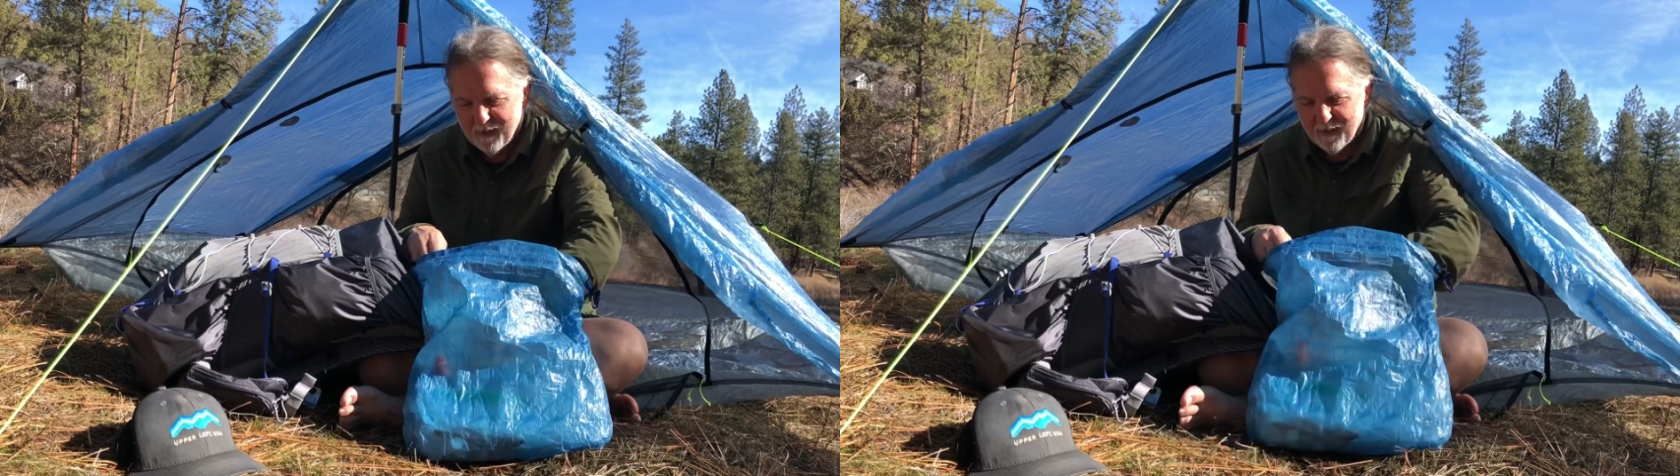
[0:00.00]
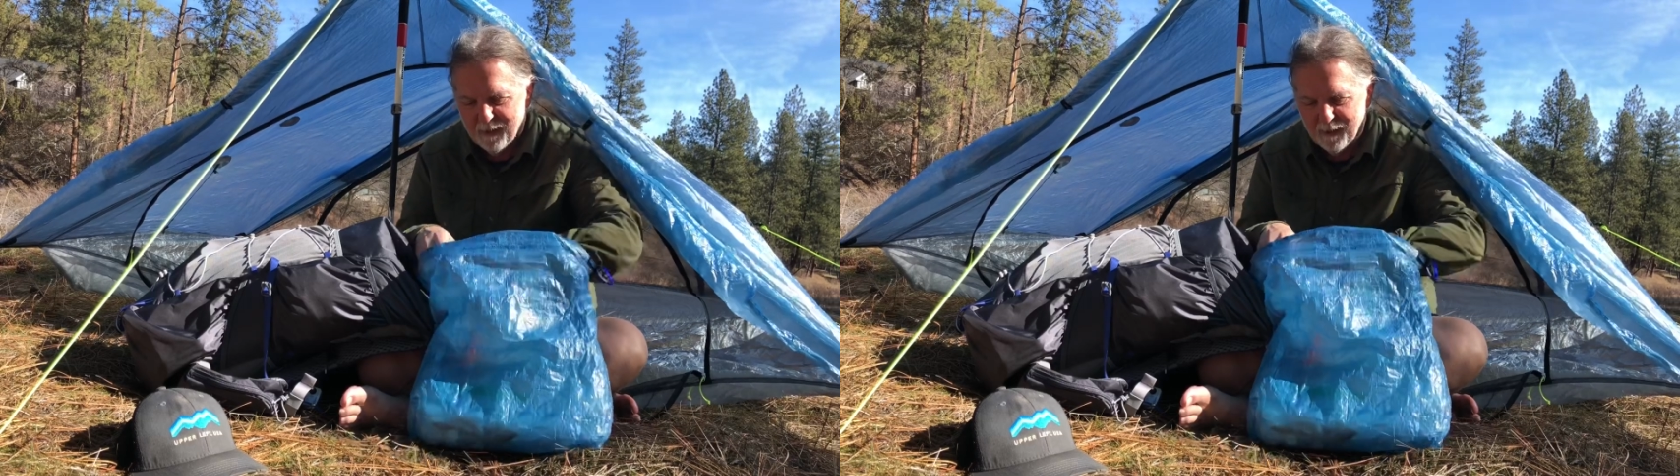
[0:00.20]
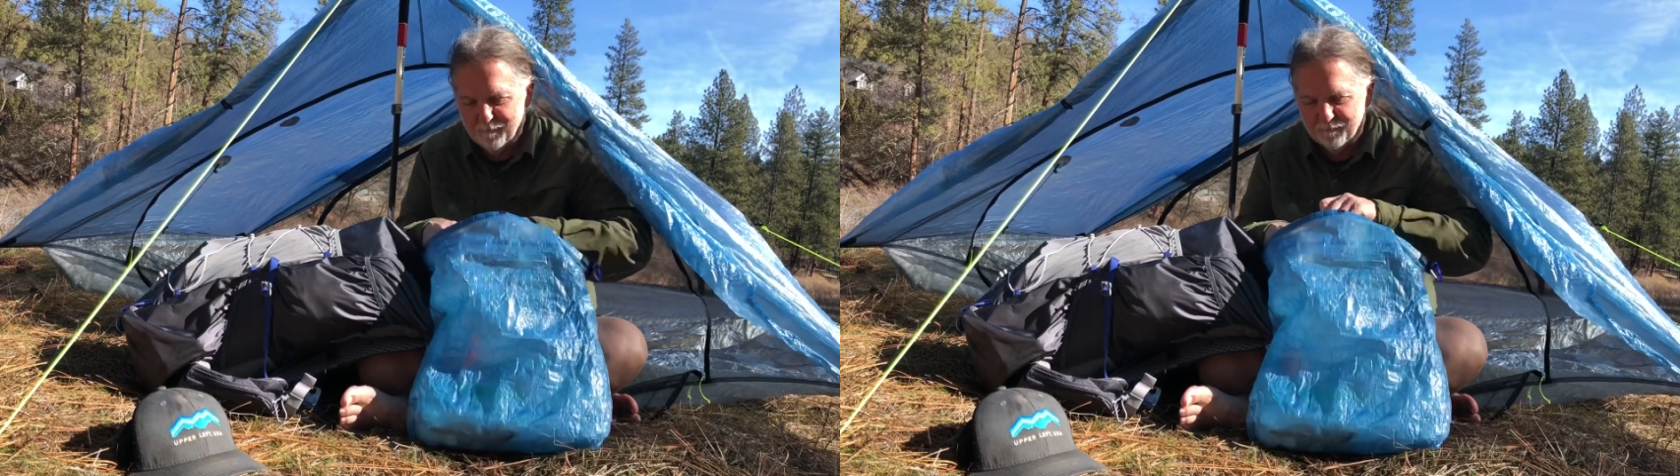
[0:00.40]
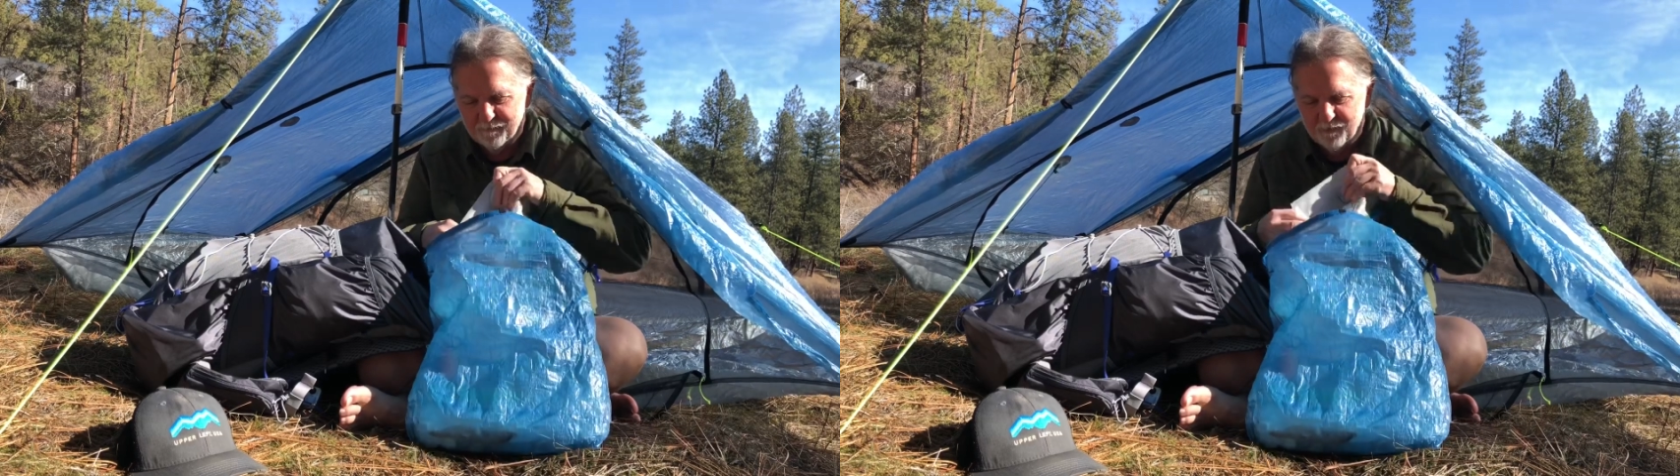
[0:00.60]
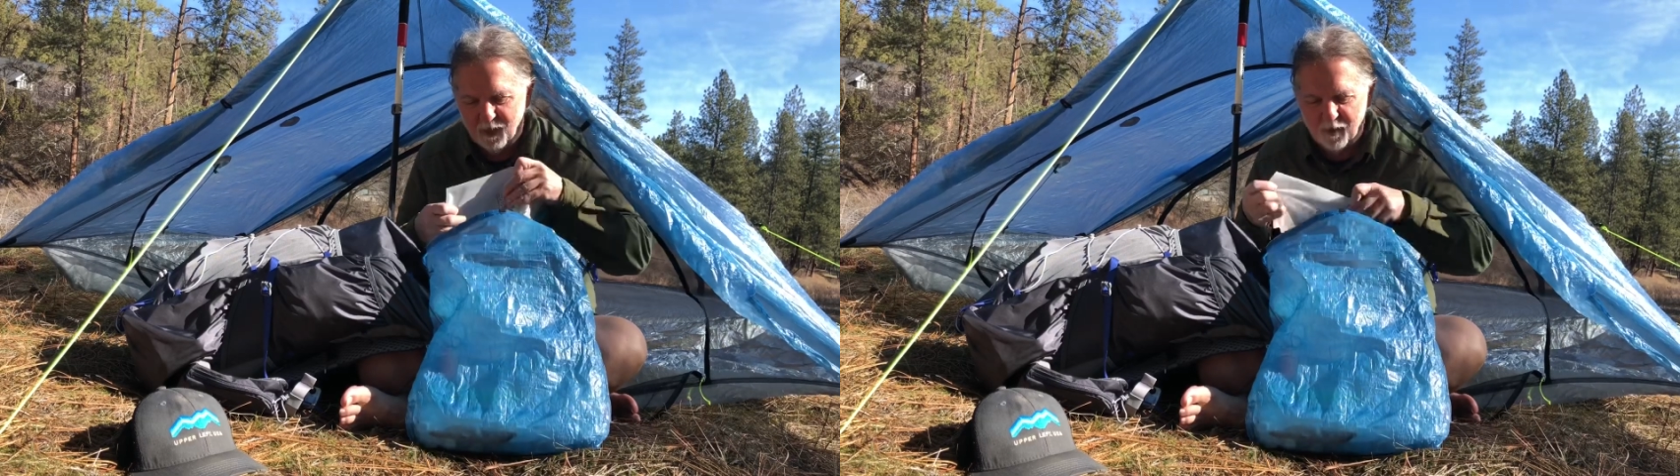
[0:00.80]
I
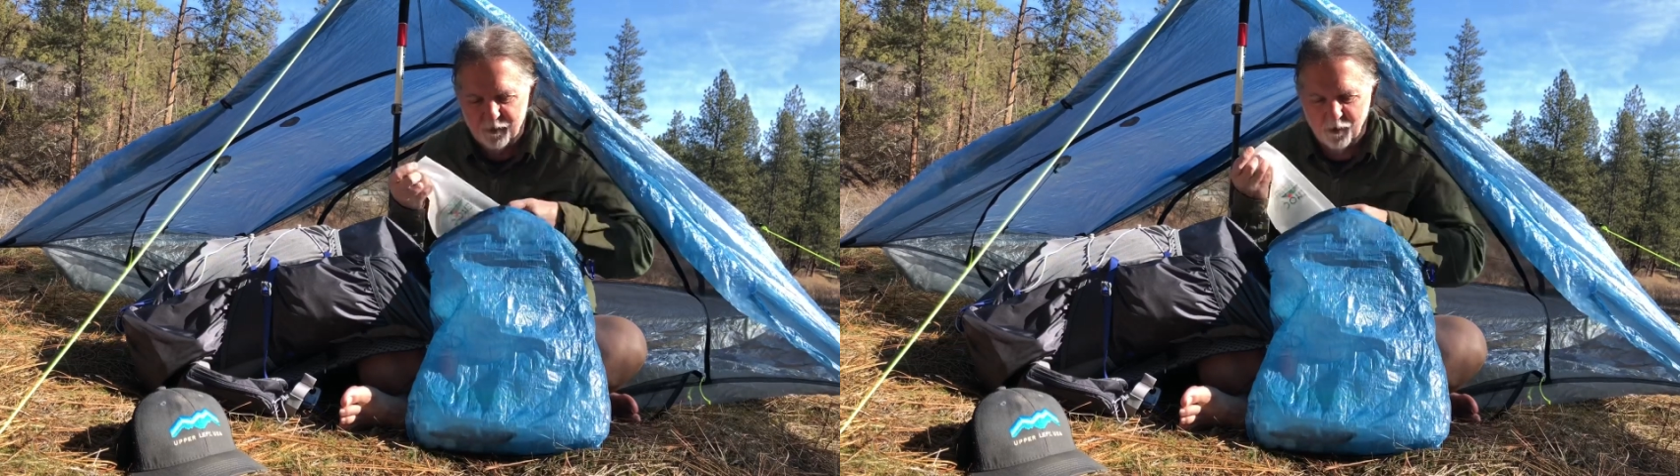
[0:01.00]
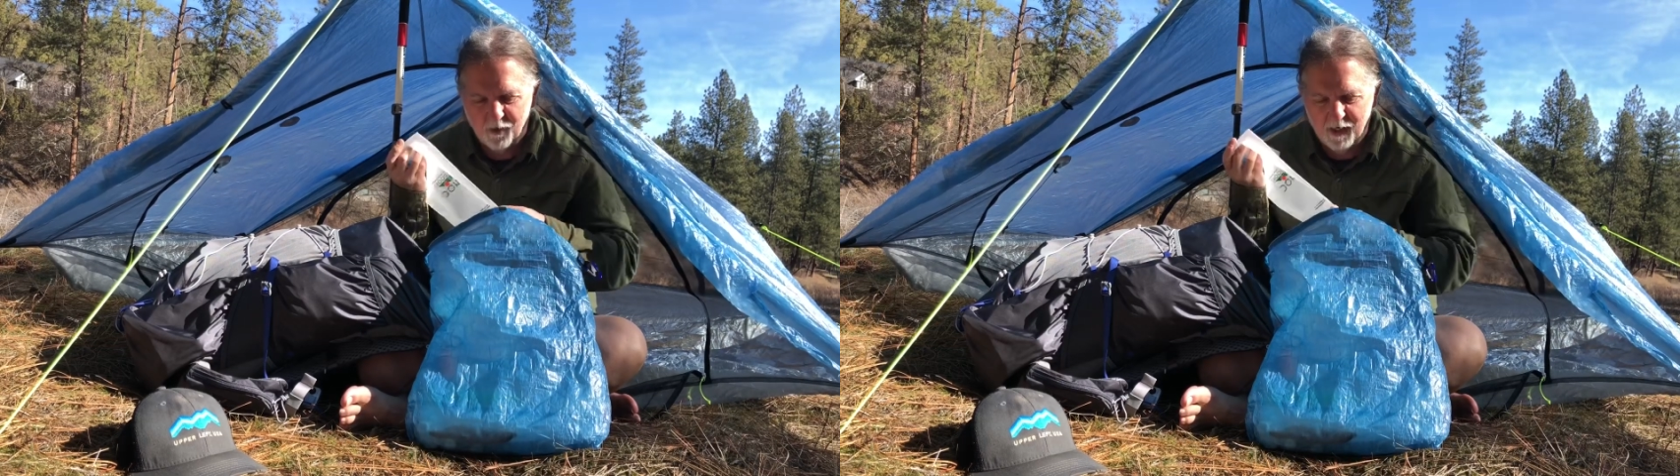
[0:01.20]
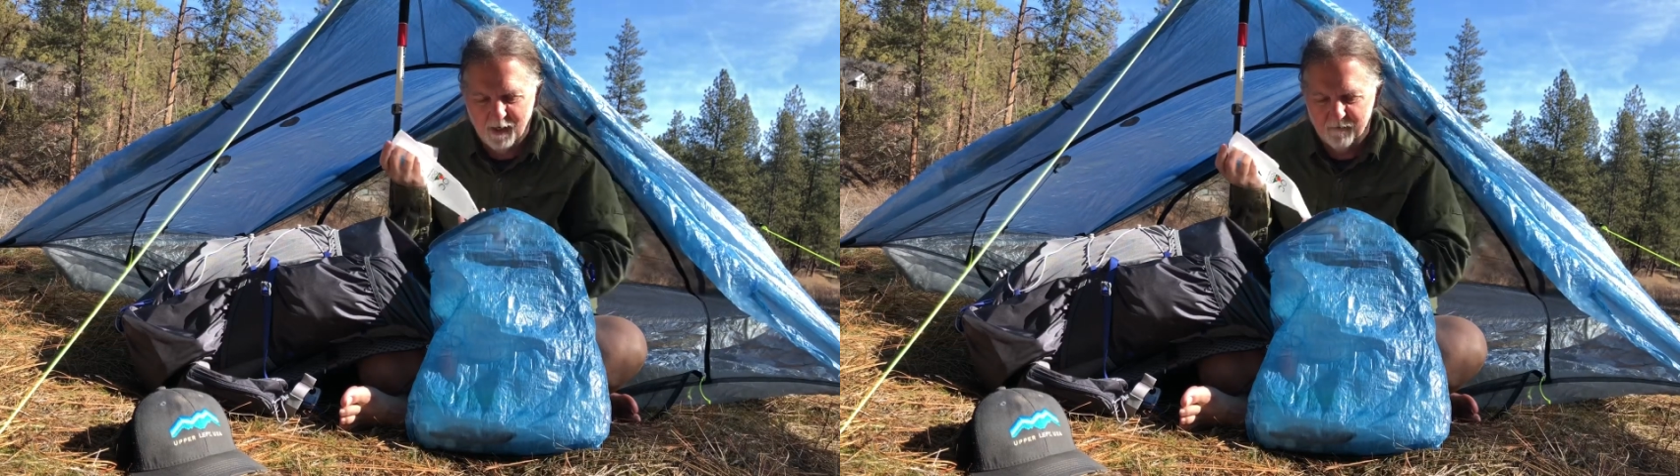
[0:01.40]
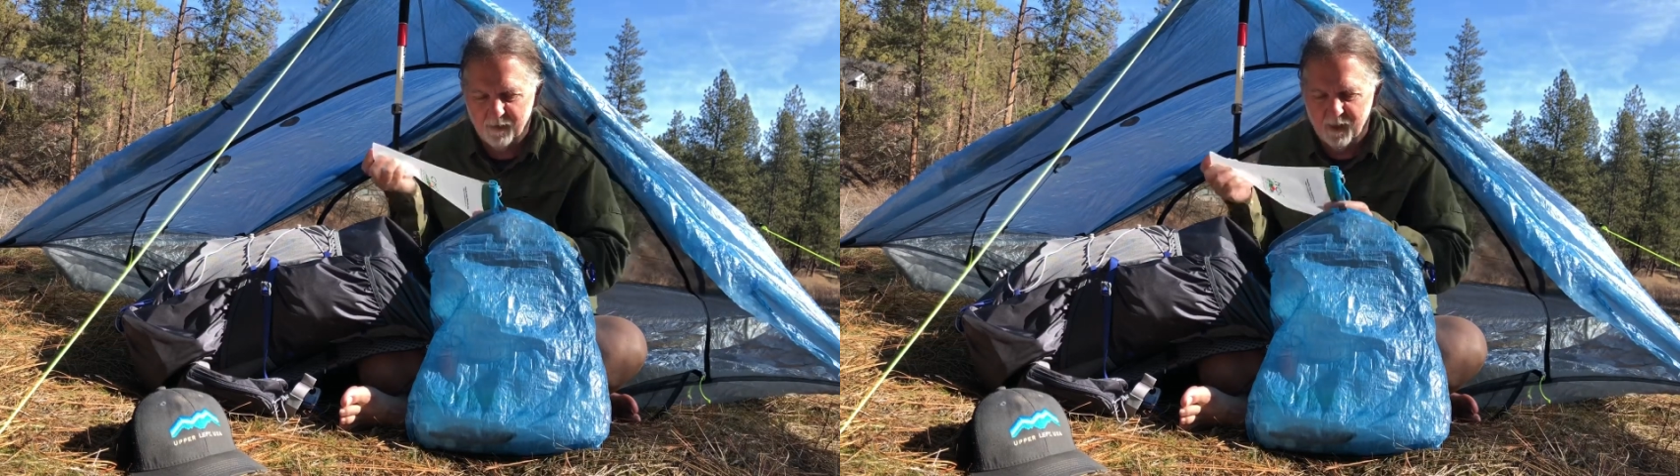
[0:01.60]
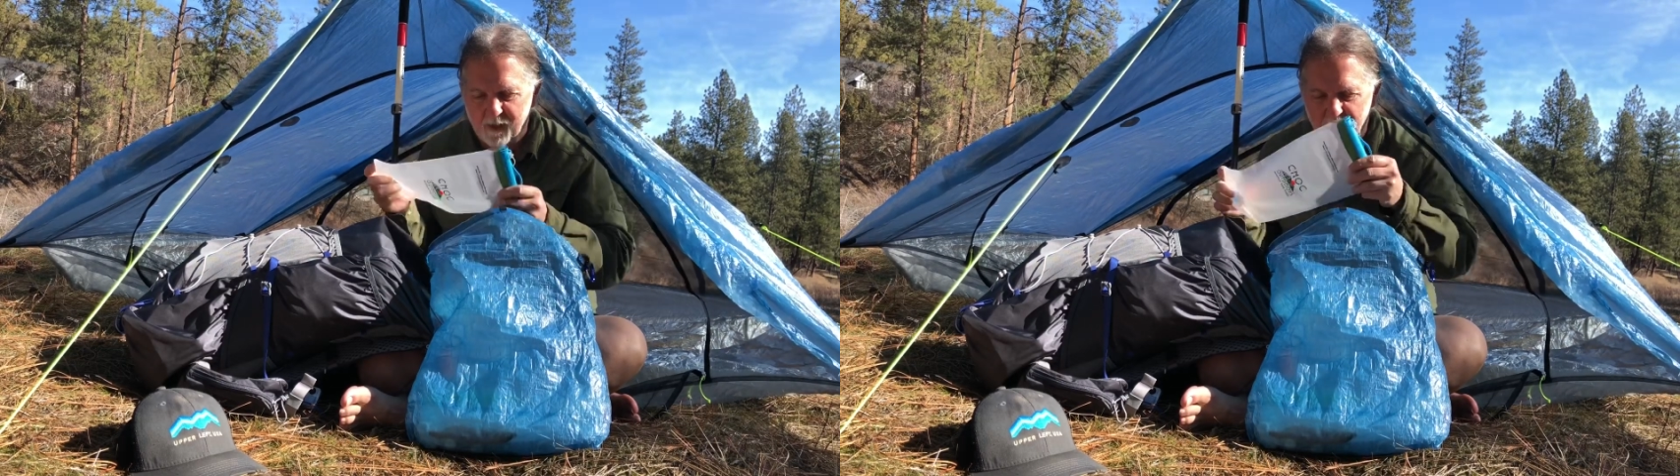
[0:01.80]
also have
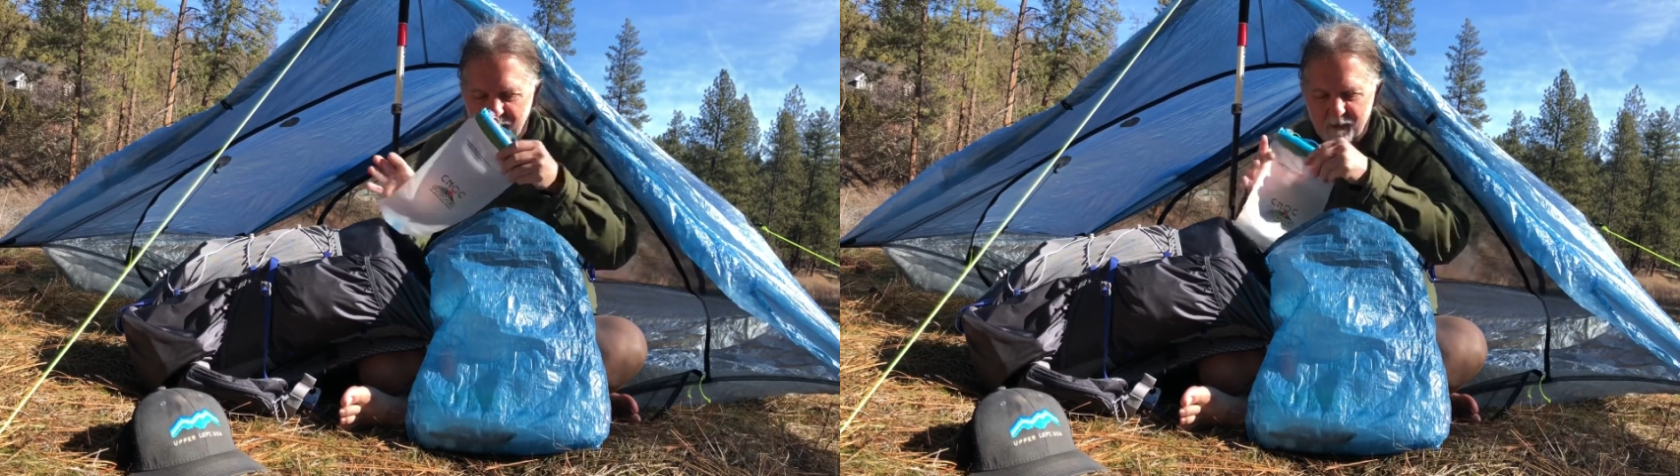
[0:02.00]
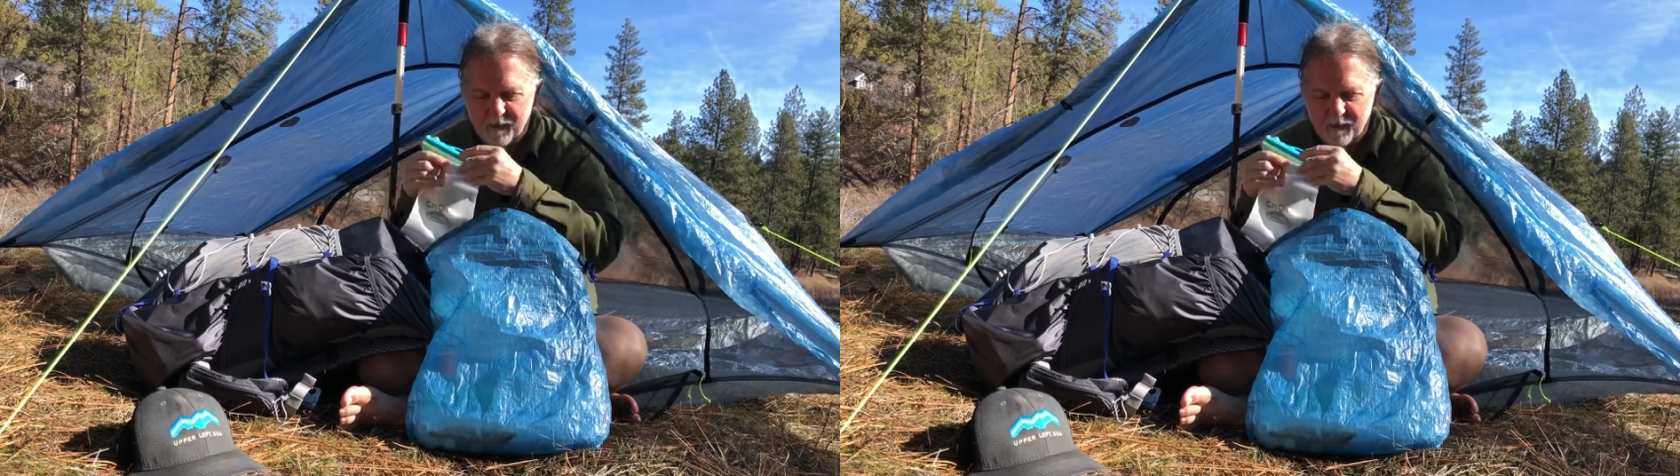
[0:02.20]
a